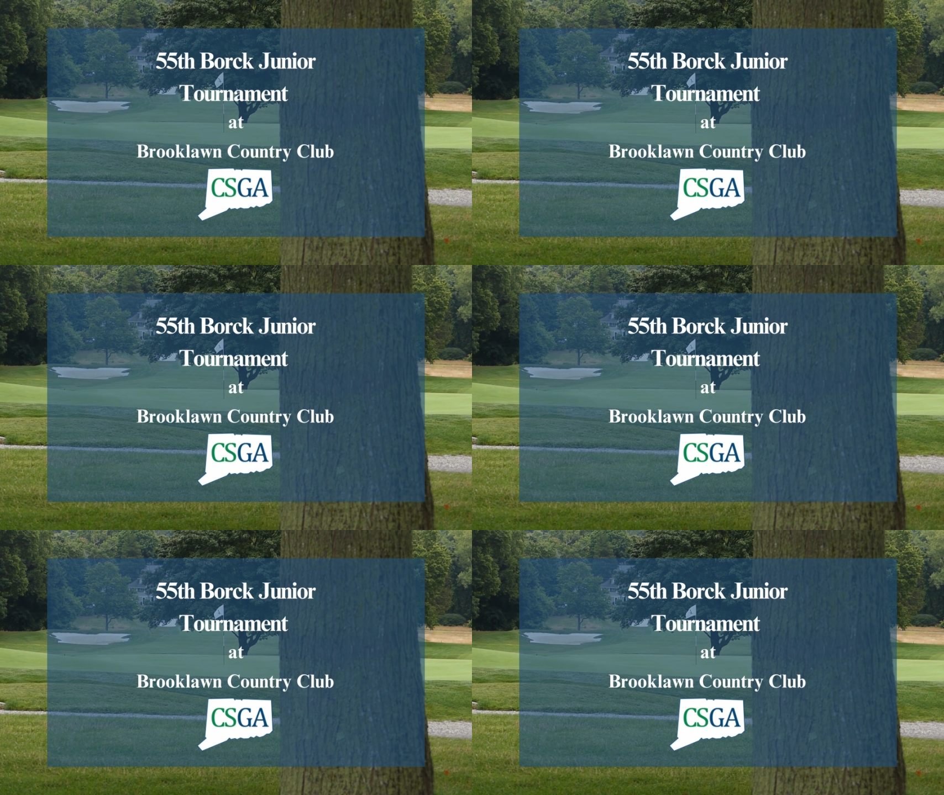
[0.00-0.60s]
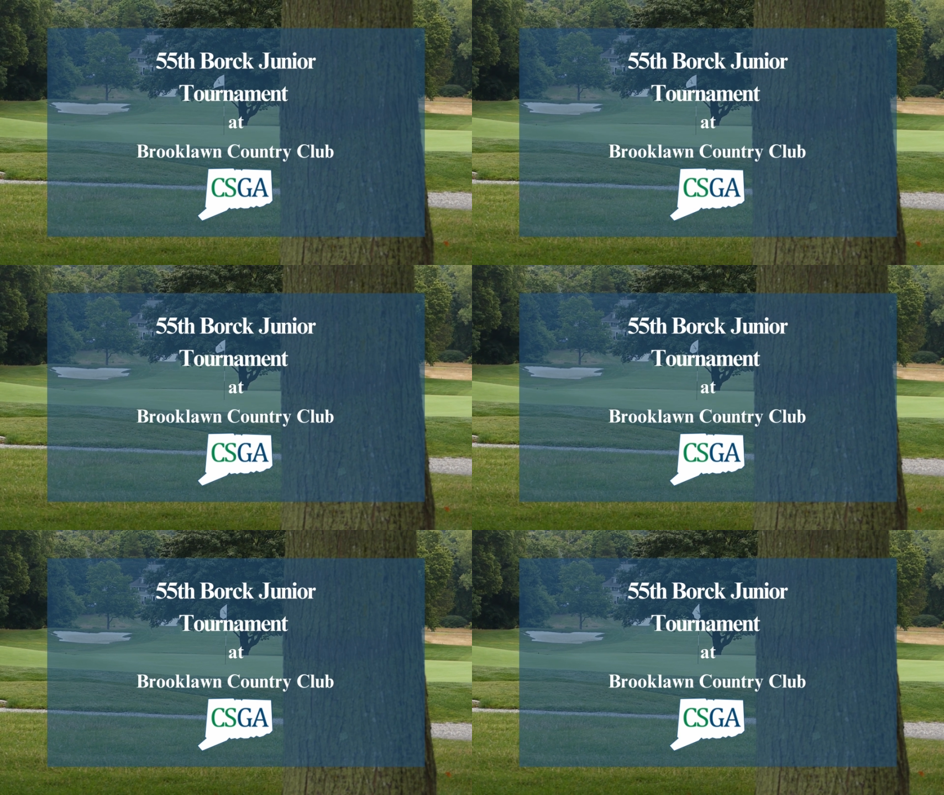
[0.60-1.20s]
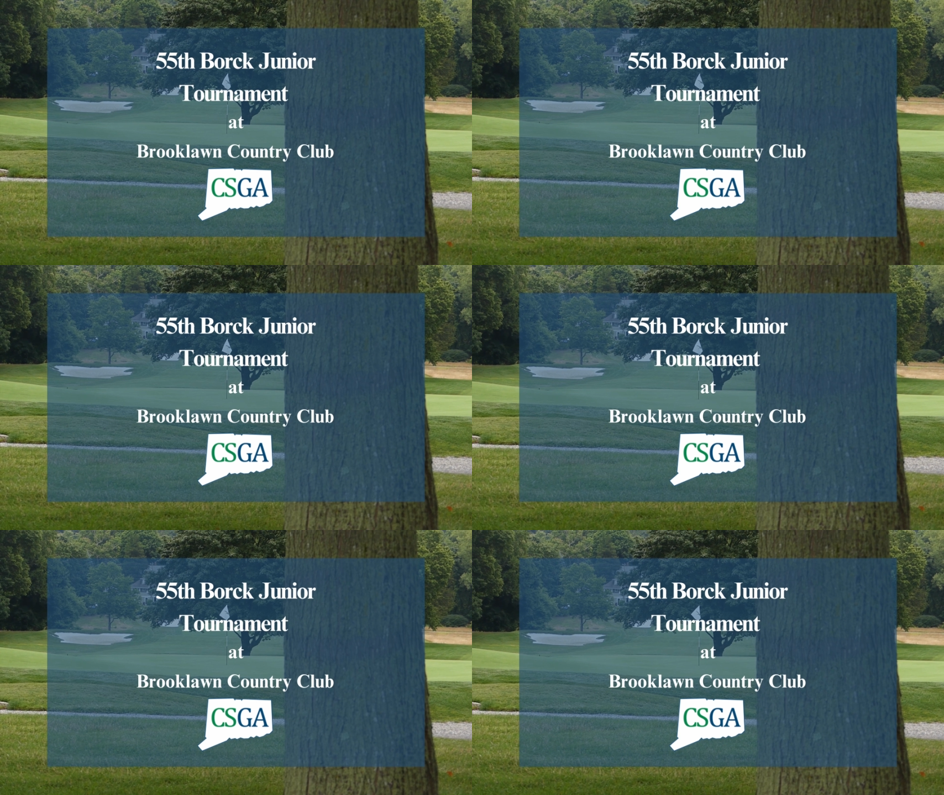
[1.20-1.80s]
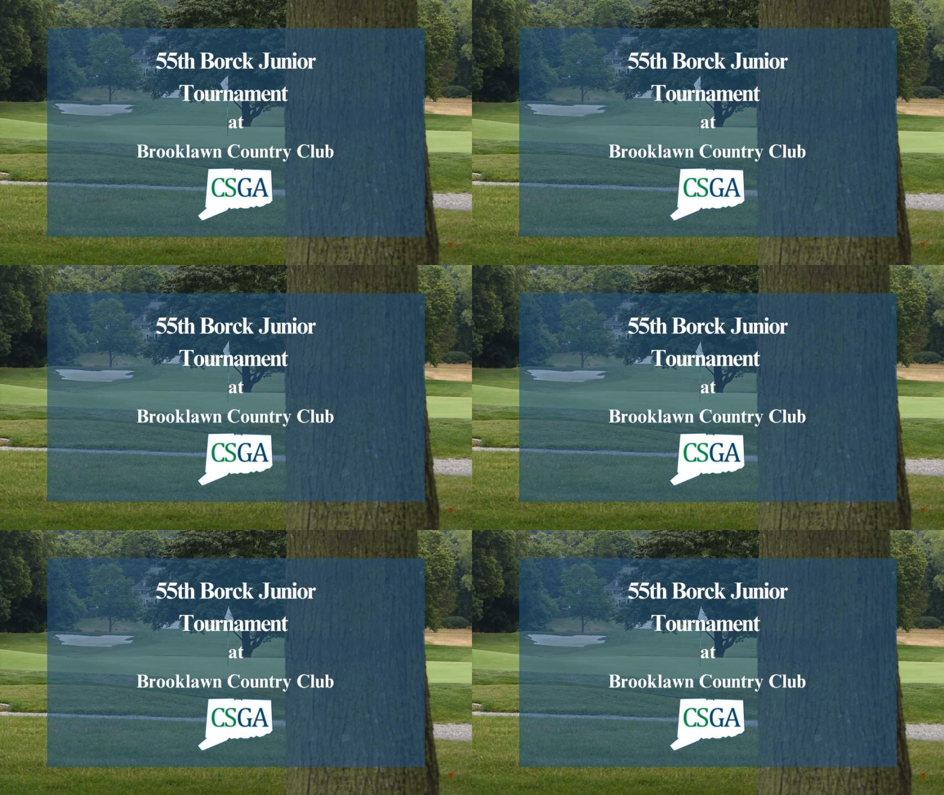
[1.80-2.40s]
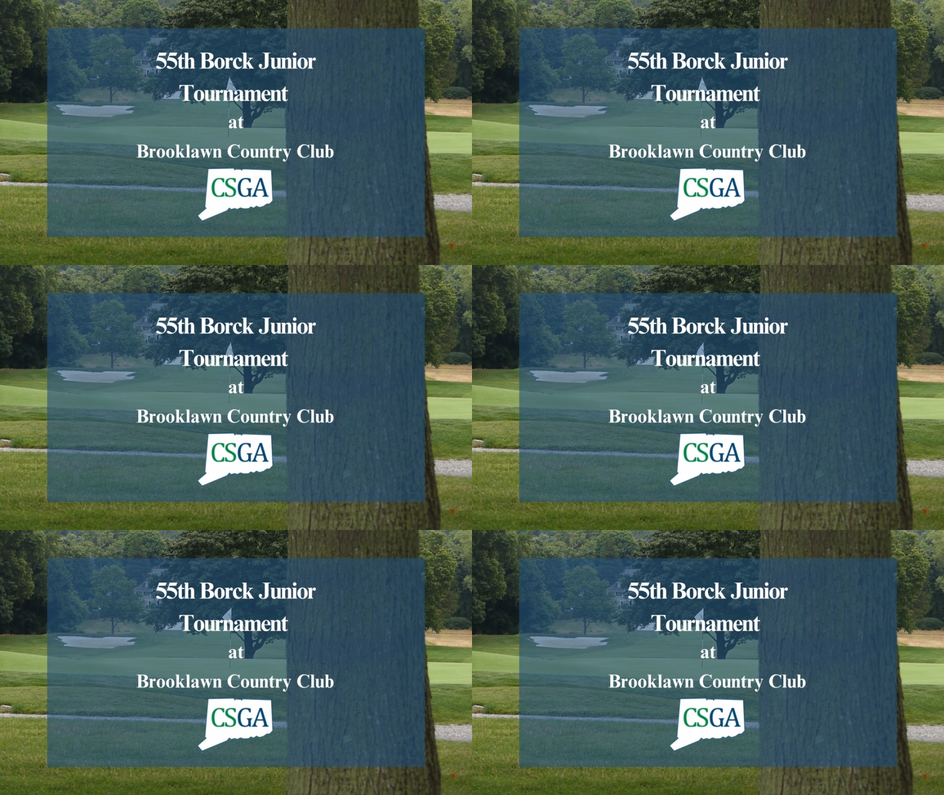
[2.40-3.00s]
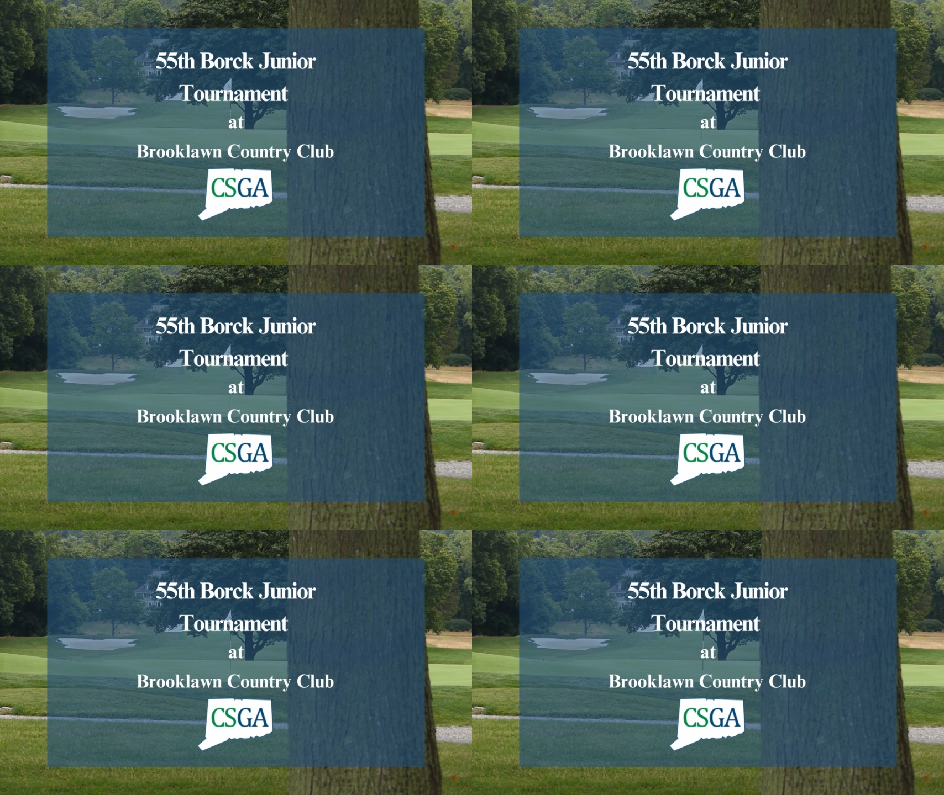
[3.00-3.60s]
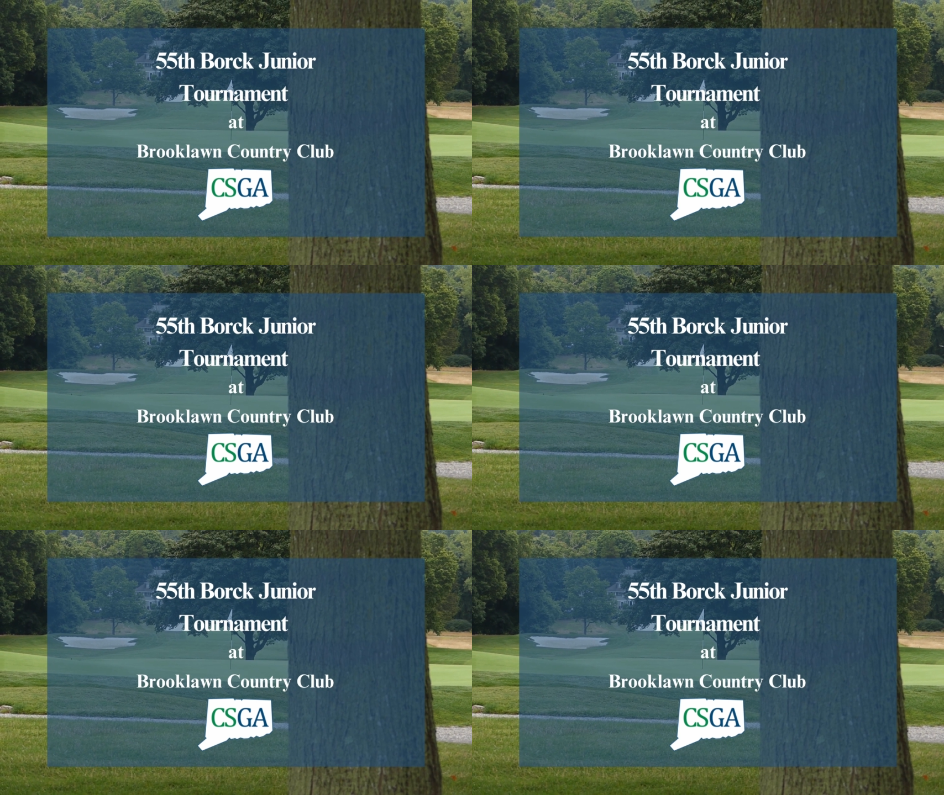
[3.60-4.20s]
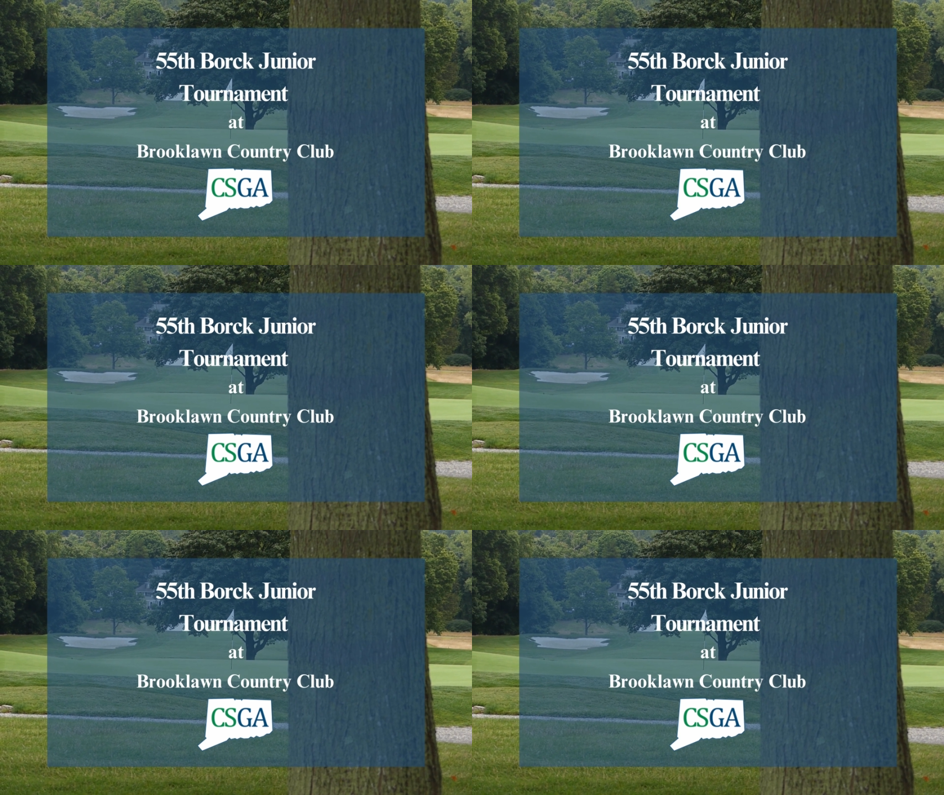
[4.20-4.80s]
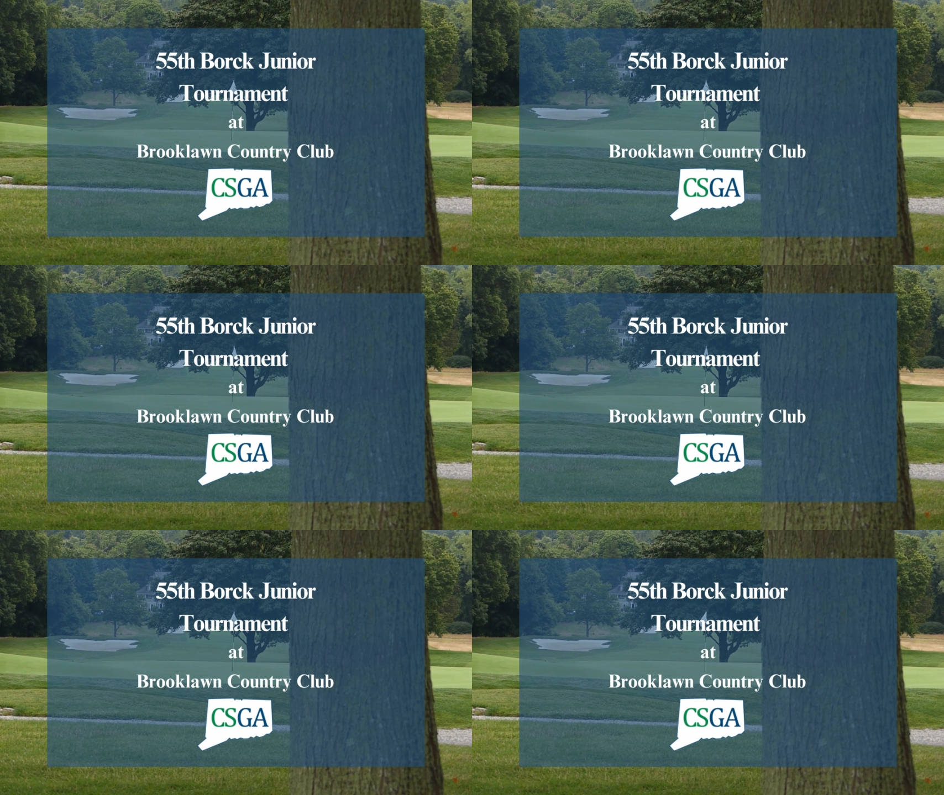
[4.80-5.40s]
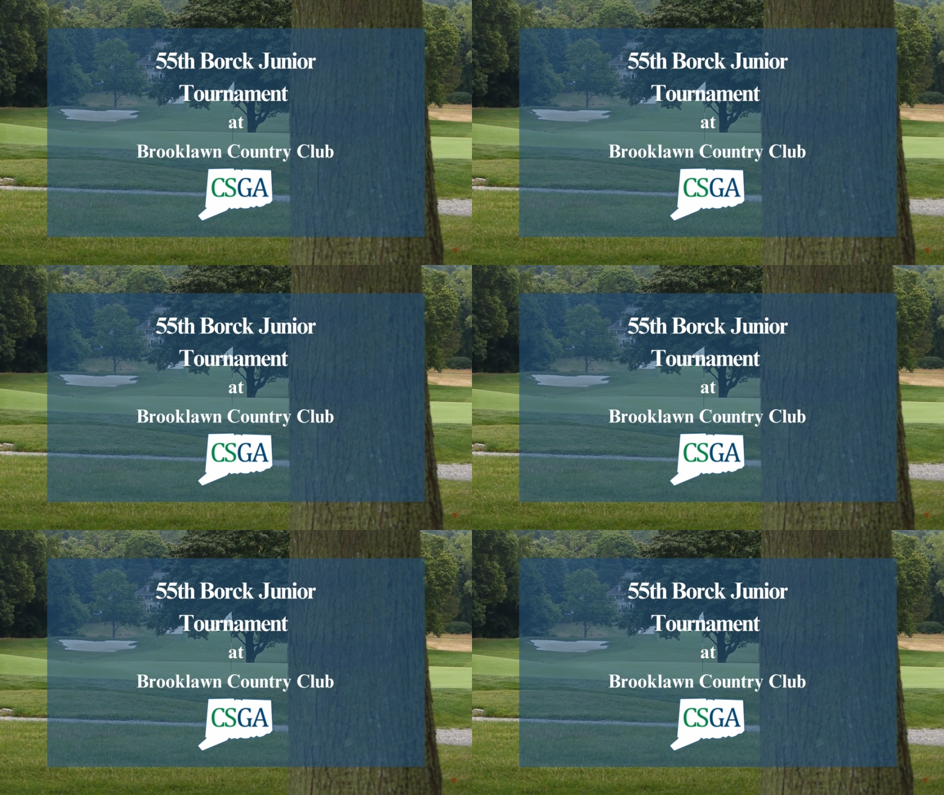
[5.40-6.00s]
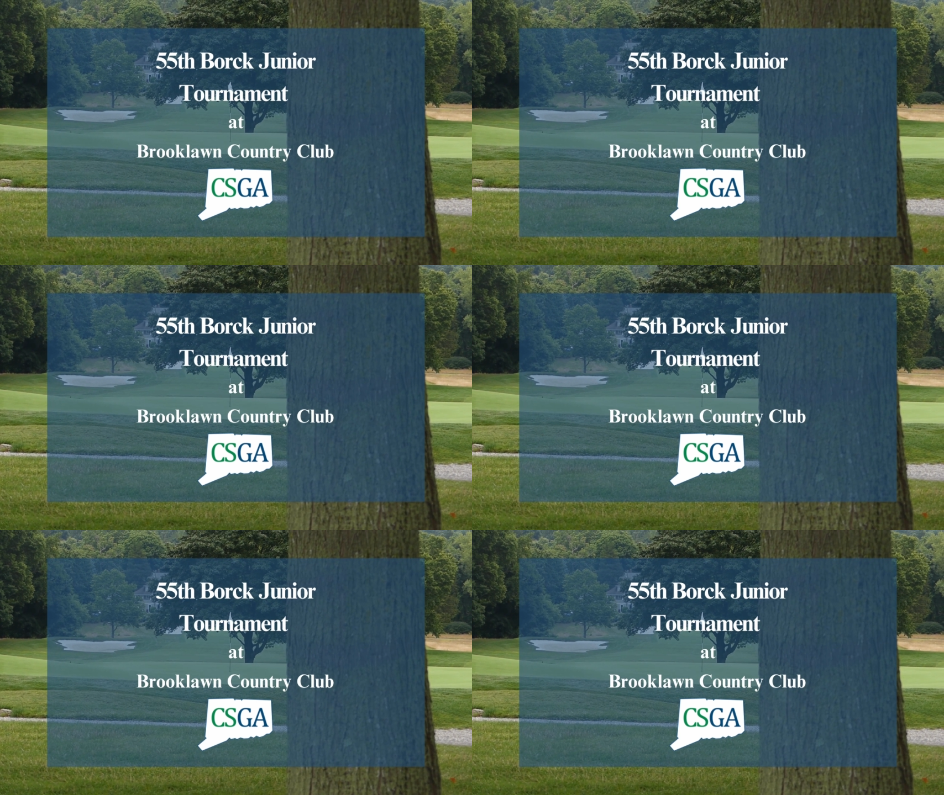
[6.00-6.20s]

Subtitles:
No face is visible, so there are no lips to read.